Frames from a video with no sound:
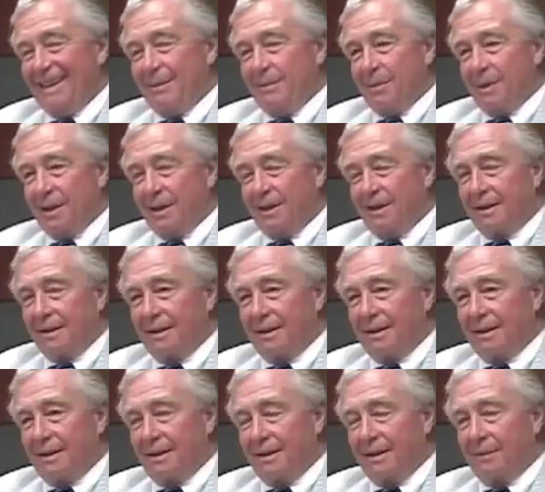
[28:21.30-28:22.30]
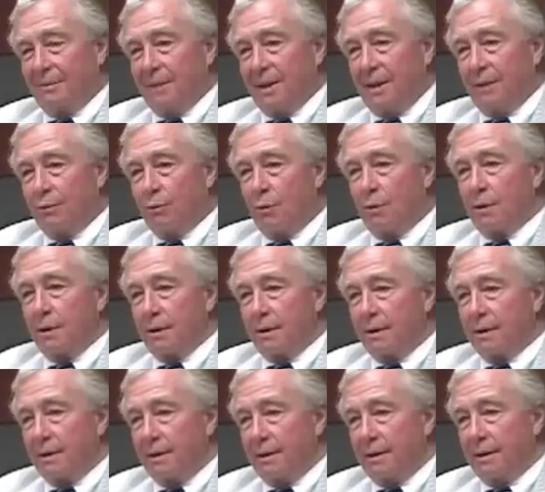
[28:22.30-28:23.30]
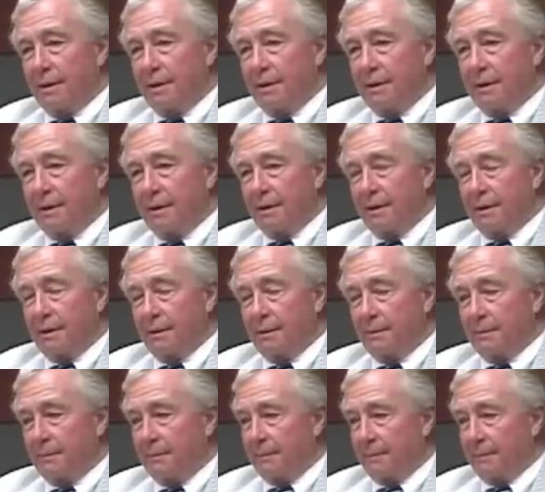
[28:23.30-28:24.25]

But it means warrior. I